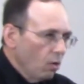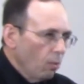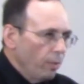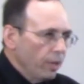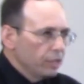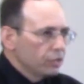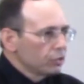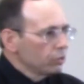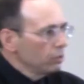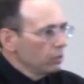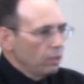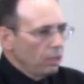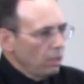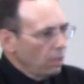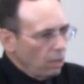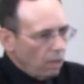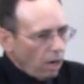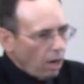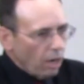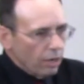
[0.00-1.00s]
which
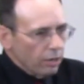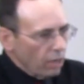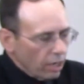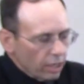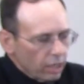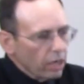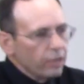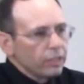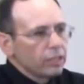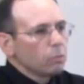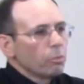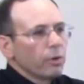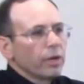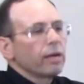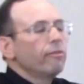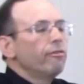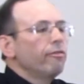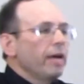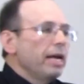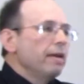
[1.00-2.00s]
are not going to
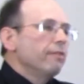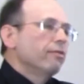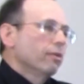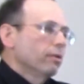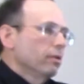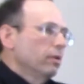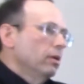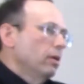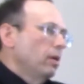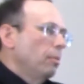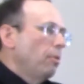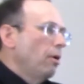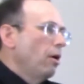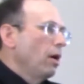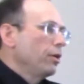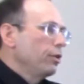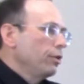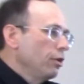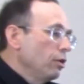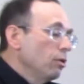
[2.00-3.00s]
bring favor
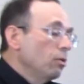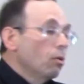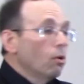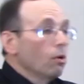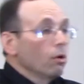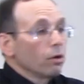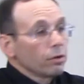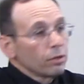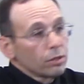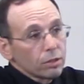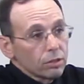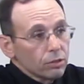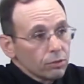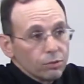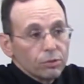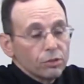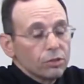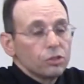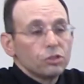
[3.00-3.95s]
upon you or the